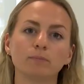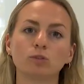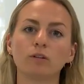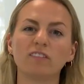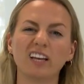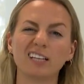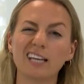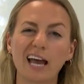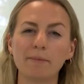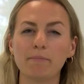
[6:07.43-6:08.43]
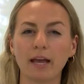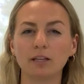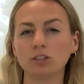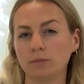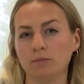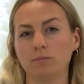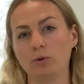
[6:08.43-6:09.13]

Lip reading: sort of like a time management